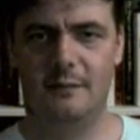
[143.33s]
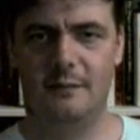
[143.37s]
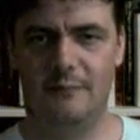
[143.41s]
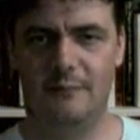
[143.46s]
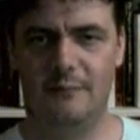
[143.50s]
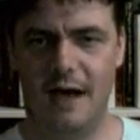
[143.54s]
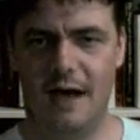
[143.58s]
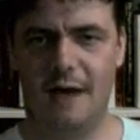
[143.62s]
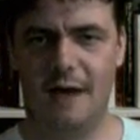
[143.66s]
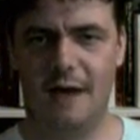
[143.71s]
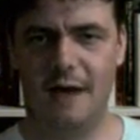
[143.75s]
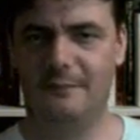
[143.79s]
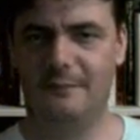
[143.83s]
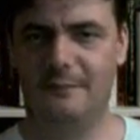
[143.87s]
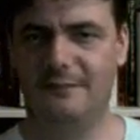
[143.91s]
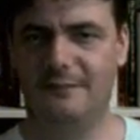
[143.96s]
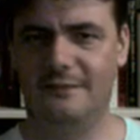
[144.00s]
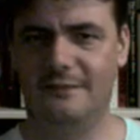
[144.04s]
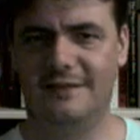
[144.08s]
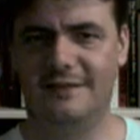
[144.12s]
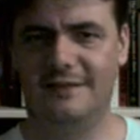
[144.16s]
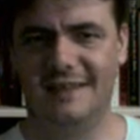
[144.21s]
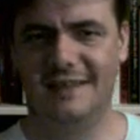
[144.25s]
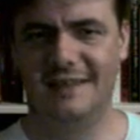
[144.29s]
Uh,
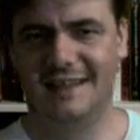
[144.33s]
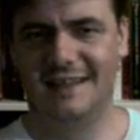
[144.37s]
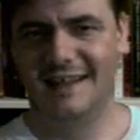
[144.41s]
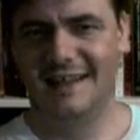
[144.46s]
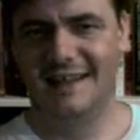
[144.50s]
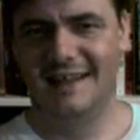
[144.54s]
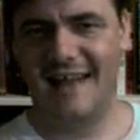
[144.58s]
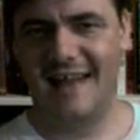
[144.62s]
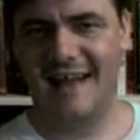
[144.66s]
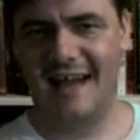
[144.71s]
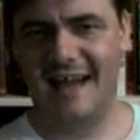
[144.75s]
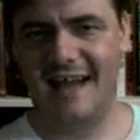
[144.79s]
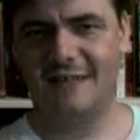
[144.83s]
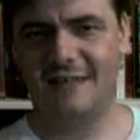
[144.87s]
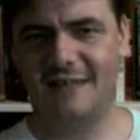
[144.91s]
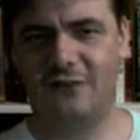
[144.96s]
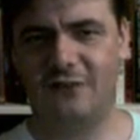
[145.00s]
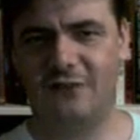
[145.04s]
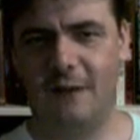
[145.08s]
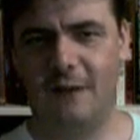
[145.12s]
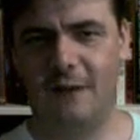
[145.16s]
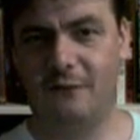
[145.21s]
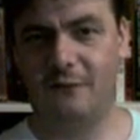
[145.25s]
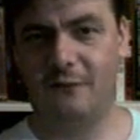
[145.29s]
that is
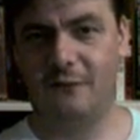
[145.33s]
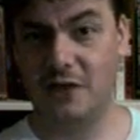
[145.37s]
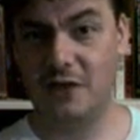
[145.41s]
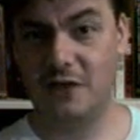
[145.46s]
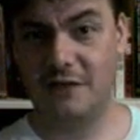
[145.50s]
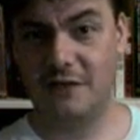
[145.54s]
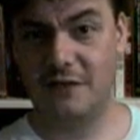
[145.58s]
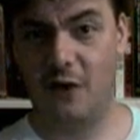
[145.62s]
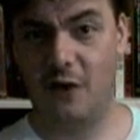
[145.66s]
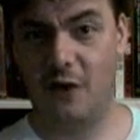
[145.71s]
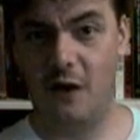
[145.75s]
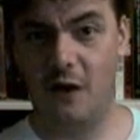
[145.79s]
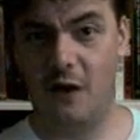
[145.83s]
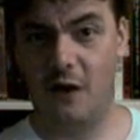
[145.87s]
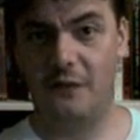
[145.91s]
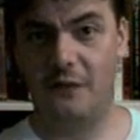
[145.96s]
from first of all,